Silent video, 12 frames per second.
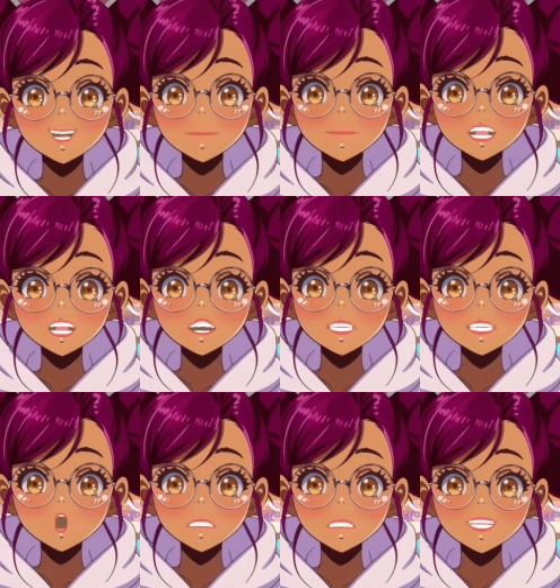charity
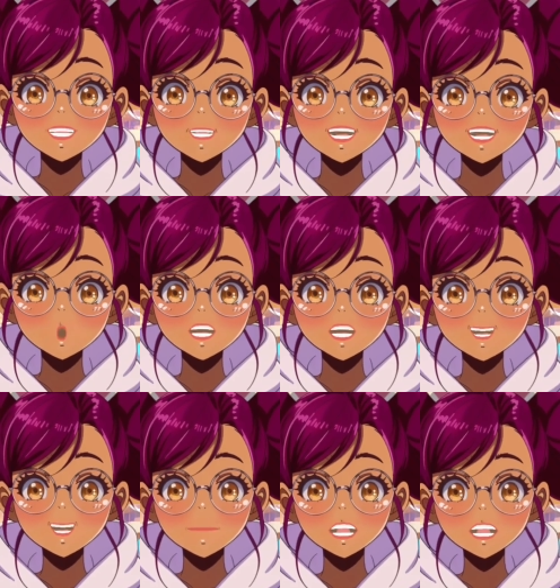work to major
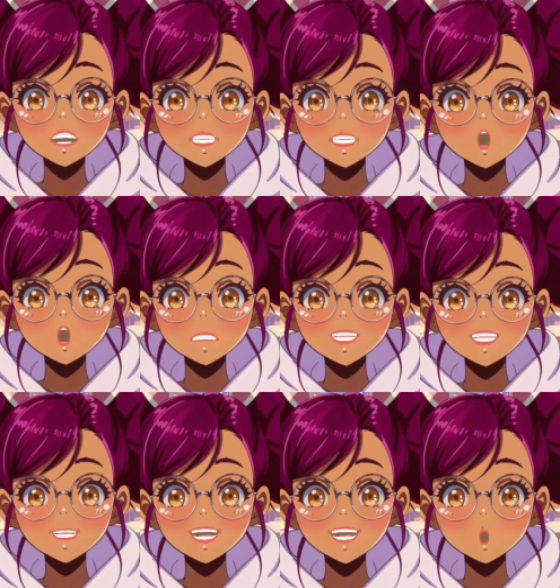fashion deals, the
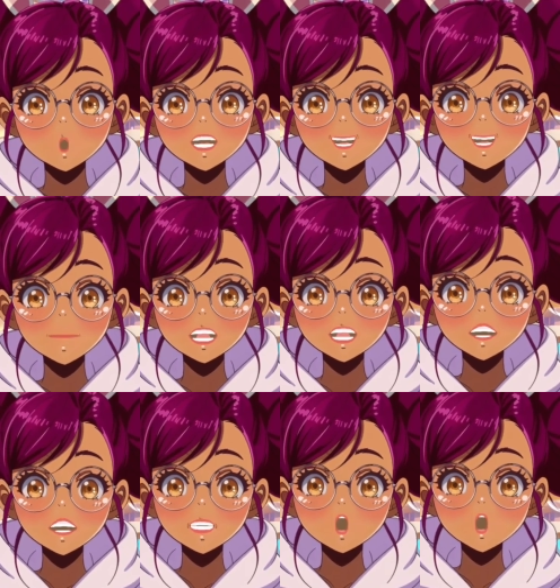industry continues to
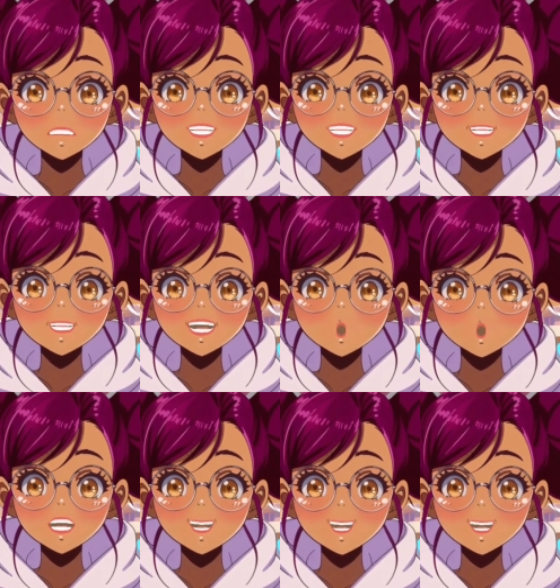show how K-pop stars